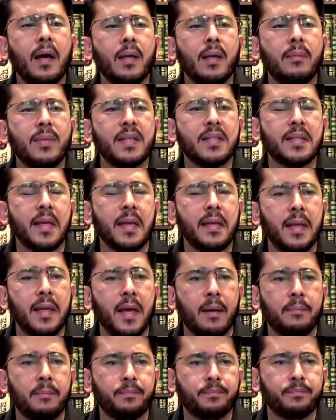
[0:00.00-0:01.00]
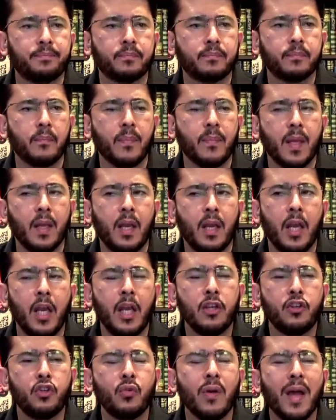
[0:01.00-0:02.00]
ibn Salam
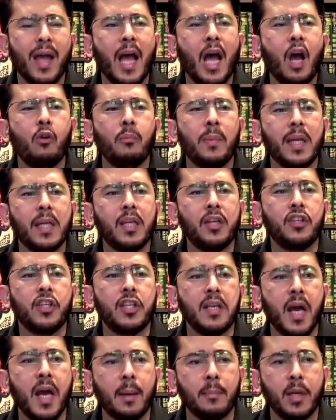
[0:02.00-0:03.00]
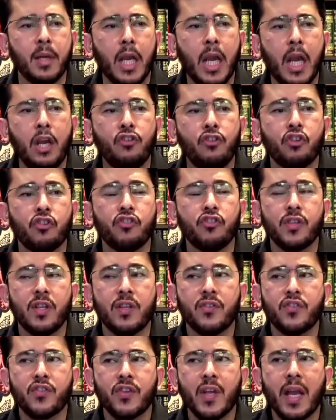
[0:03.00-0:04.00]
into how many denominations and
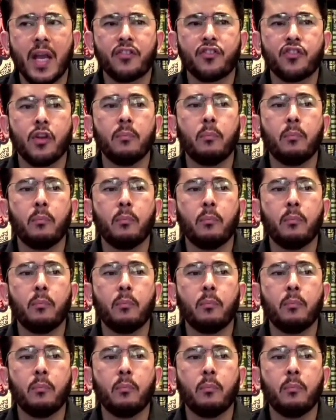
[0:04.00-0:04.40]
sects and